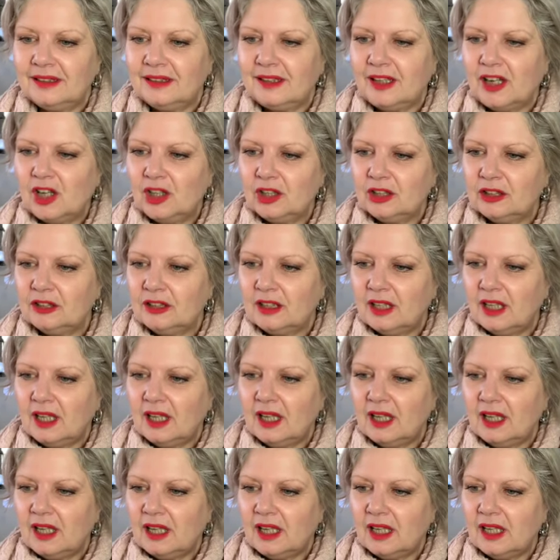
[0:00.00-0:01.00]
on
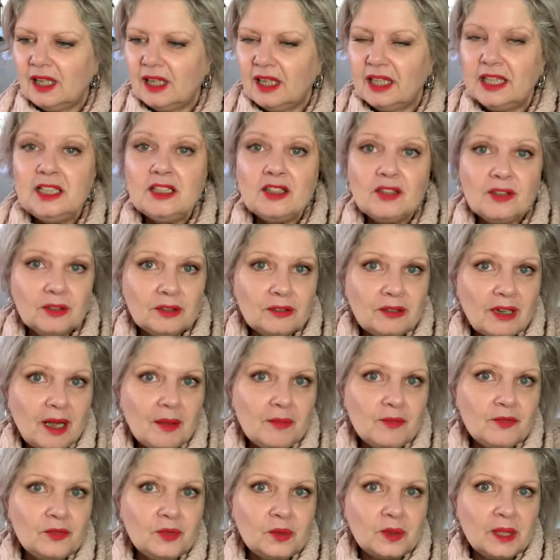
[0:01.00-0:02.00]

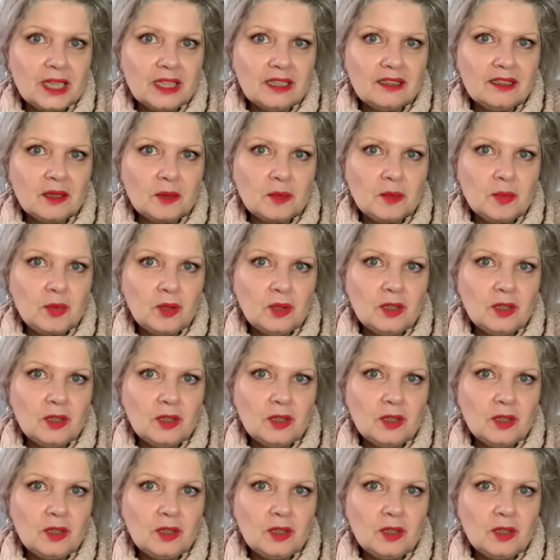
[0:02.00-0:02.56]
Instagram, for example.